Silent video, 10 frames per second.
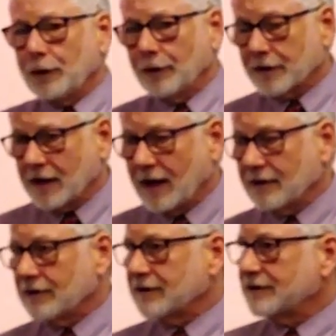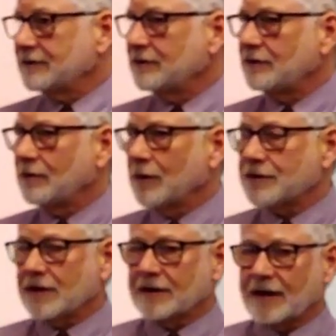Go to Congress.
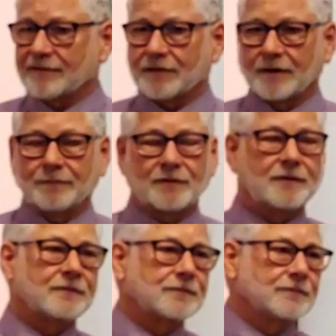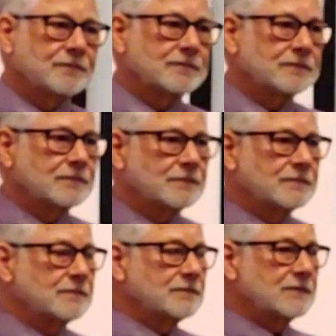Where'd you get that from?
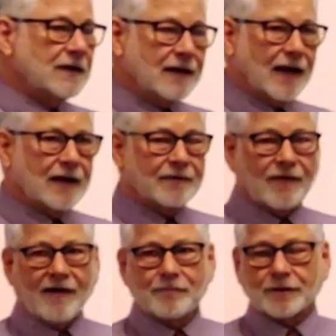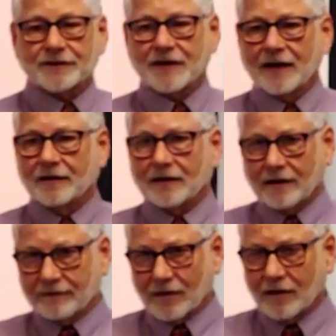95%
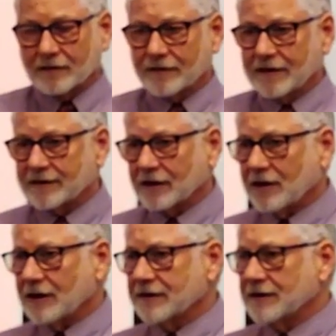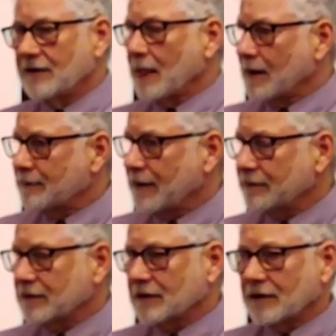of all of these laws are
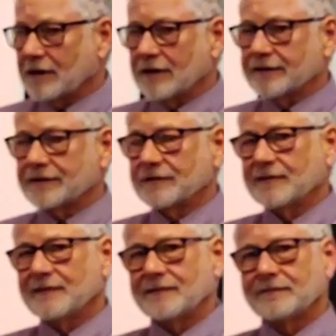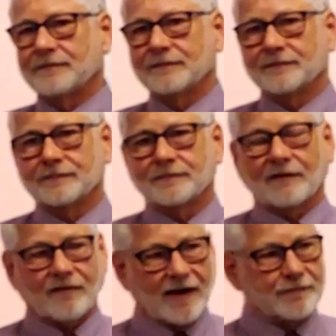public laws.
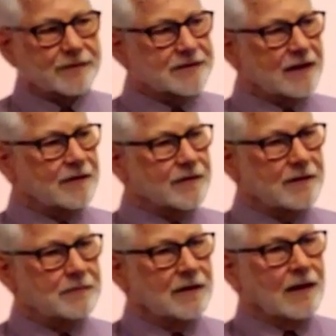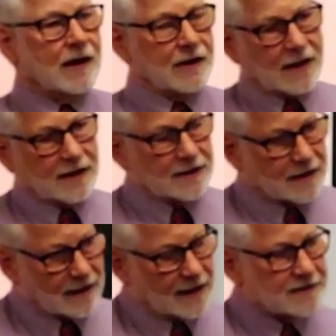5% of them are highly
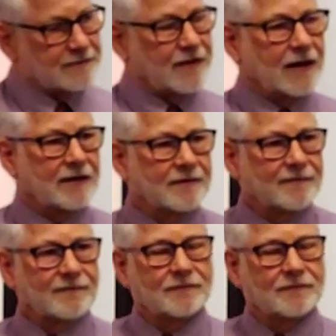classified.